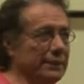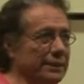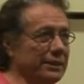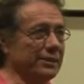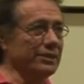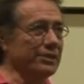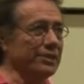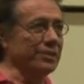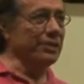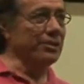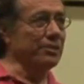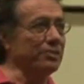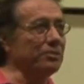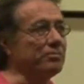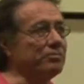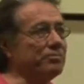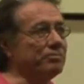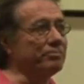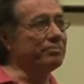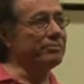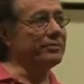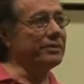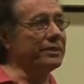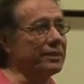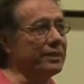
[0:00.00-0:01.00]
So,
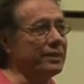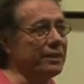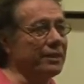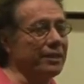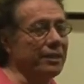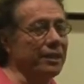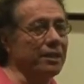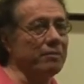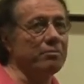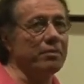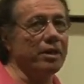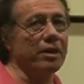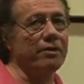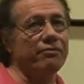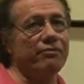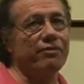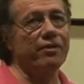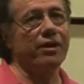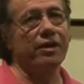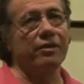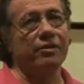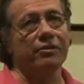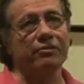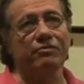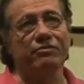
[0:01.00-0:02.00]
and then my
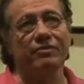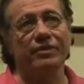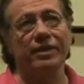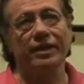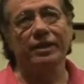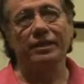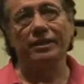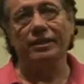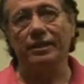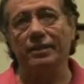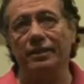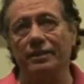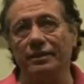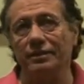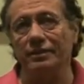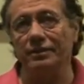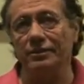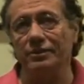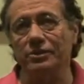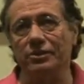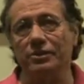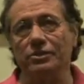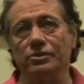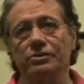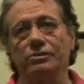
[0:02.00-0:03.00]
father finally
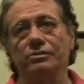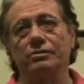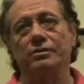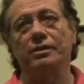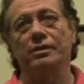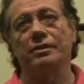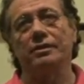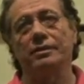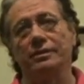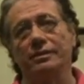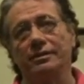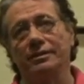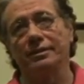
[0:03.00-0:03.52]
turns around,